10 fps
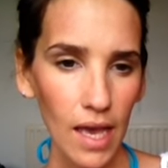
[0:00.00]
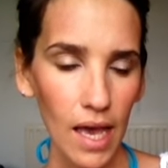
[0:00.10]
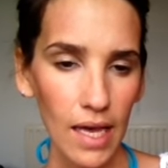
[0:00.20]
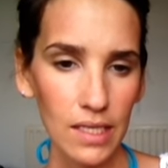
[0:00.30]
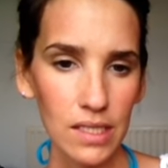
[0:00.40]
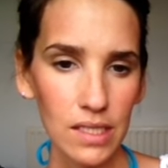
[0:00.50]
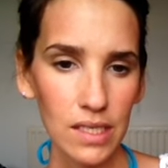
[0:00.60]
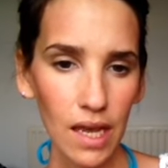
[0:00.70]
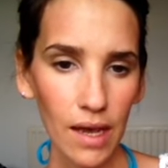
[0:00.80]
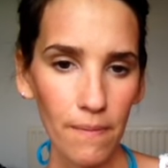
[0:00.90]
and
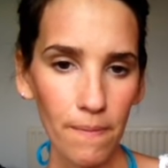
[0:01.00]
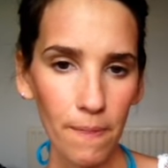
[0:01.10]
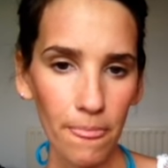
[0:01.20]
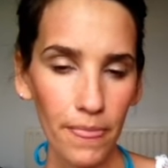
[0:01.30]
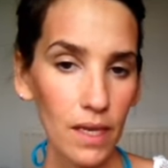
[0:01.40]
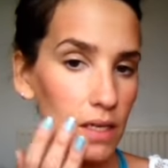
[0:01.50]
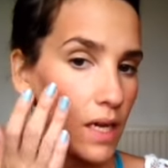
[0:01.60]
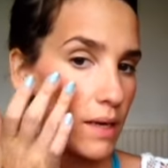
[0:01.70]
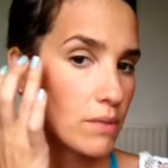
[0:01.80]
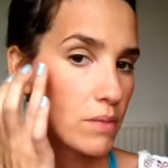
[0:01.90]
I'm
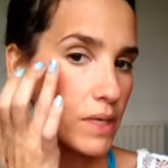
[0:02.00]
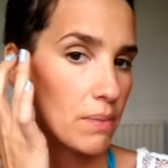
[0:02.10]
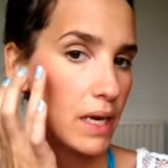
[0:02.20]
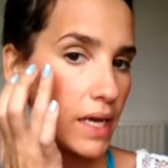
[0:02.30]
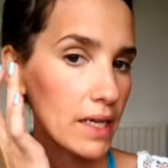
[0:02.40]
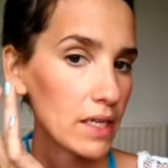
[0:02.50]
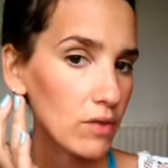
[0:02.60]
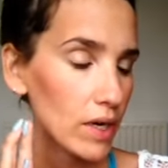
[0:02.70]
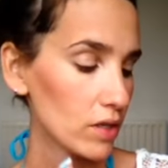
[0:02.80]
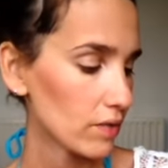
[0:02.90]
going to be applying it
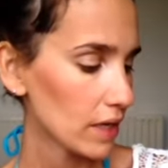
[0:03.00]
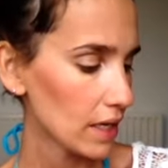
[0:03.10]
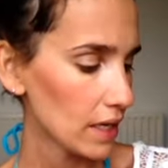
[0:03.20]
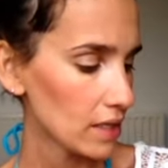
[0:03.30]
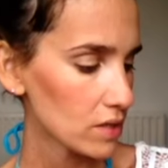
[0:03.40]
right over here.